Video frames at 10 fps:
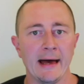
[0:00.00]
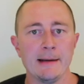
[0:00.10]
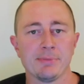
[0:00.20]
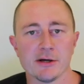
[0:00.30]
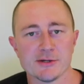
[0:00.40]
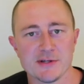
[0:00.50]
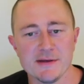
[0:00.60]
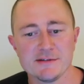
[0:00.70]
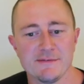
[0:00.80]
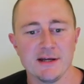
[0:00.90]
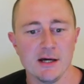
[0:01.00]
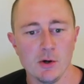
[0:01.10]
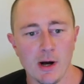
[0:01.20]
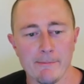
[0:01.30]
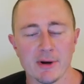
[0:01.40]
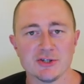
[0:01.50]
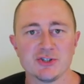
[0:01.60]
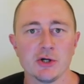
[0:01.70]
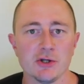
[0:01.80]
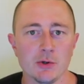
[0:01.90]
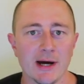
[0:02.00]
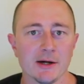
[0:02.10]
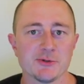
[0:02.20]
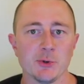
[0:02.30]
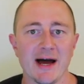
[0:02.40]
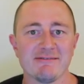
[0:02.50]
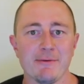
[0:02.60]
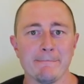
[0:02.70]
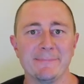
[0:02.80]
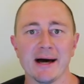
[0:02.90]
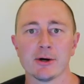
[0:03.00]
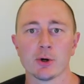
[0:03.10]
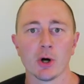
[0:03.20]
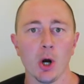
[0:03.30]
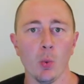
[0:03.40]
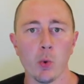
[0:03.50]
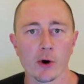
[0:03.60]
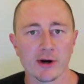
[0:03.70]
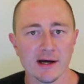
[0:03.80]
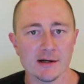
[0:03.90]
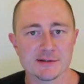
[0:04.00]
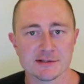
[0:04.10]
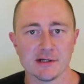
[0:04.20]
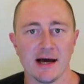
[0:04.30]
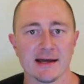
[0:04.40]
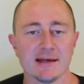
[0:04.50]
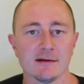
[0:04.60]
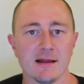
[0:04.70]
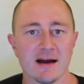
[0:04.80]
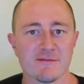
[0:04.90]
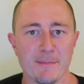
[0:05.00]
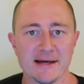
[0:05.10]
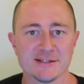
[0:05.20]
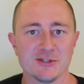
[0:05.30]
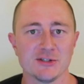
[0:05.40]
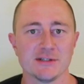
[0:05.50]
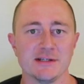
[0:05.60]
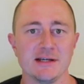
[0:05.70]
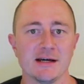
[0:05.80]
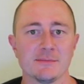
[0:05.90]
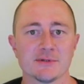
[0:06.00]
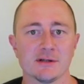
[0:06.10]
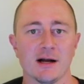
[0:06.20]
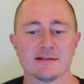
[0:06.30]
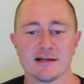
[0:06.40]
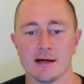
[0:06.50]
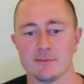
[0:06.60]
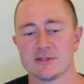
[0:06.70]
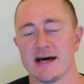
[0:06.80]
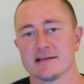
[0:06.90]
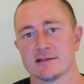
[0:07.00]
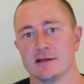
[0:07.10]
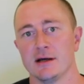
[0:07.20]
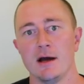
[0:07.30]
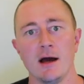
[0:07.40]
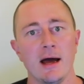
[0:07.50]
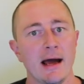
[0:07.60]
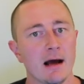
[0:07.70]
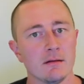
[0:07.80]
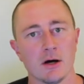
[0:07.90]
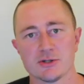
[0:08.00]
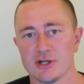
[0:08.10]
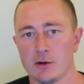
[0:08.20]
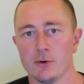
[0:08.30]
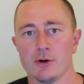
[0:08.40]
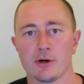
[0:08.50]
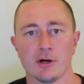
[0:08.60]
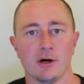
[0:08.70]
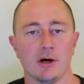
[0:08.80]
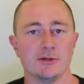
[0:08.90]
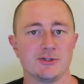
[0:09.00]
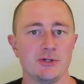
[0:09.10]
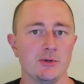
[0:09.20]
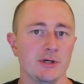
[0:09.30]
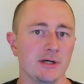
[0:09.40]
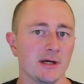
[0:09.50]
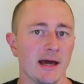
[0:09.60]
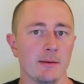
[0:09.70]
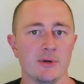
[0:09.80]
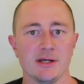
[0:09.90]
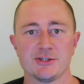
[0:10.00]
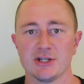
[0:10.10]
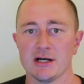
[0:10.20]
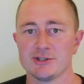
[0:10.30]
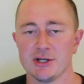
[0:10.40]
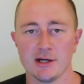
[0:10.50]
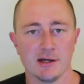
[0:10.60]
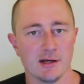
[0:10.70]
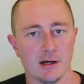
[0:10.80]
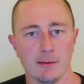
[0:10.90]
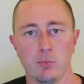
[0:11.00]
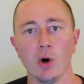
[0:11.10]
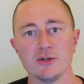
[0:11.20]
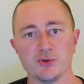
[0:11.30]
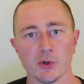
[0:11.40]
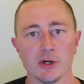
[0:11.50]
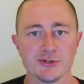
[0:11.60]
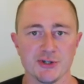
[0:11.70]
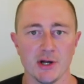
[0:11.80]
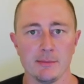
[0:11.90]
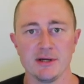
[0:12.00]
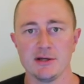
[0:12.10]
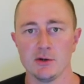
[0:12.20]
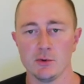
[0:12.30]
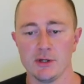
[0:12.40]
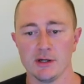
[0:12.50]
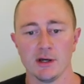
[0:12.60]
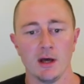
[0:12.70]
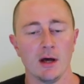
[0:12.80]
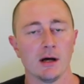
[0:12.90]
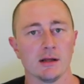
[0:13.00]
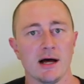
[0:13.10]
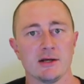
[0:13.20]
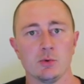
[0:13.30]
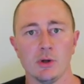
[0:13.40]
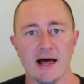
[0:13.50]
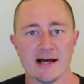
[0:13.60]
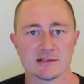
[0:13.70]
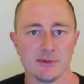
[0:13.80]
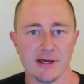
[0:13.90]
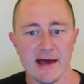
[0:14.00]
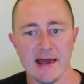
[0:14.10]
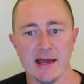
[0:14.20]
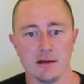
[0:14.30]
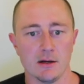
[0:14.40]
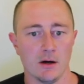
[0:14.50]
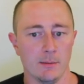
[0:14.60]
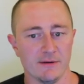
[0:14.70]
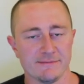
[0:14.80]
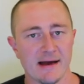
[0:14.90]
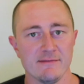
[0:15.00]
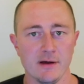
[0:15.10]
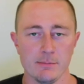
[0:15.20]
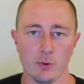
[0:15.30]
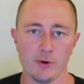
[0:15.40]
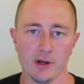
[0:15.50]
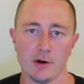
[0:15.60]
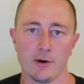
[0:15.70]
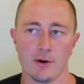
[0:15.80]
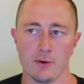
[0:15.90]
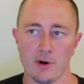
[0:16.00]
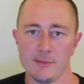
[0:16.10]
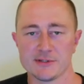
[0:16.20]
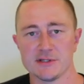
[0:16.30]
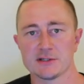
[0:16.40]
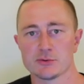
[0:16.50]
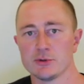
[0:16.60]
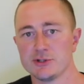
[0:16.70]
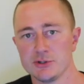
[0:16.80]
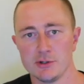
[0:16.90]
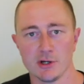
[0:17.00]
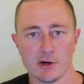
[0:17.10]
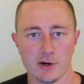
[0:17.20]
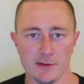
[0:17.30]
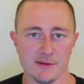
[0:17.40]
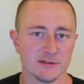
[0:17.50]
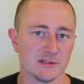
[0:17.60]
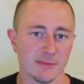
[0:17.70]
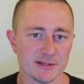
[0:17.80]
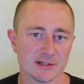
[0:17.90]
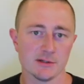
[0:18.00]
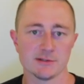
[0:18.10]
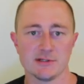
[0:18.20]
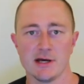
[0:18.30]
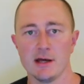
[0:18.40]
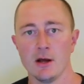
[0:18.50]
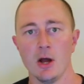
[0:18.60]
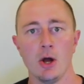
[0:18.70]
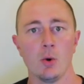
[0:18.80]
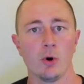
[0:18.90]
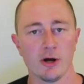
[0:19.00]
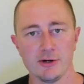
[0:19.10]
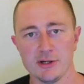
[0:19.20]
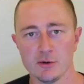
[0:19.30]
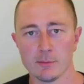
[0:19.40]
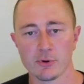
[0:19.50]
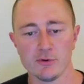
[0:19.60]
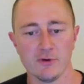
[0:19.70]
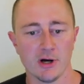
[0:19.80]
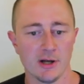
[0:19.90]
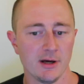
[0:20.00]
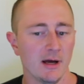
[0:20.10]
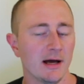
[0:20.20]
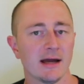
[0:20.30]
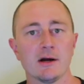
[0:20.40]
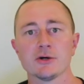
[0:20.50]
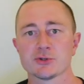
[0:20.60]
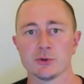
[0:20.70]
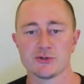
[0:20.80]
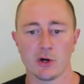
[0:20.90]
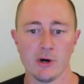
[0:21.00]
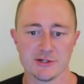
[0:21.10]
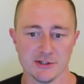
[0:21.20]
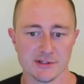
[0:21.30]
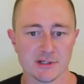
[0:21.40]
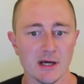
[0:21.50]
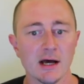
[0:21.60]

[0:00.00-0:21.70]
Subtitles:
Hey players, in this video, I'm going to show you how to have better workouts. I get a lot of messages and DMs a lot of times asking, how long should I work on shooting? How many shots should I get up? What drills should I be doing? A lot of you will ask me, hey, I'm a 5'8" point guard or I'm a 6'3" shooting guard and this is my skill set. What I need to improve on? I get all sorts of questions.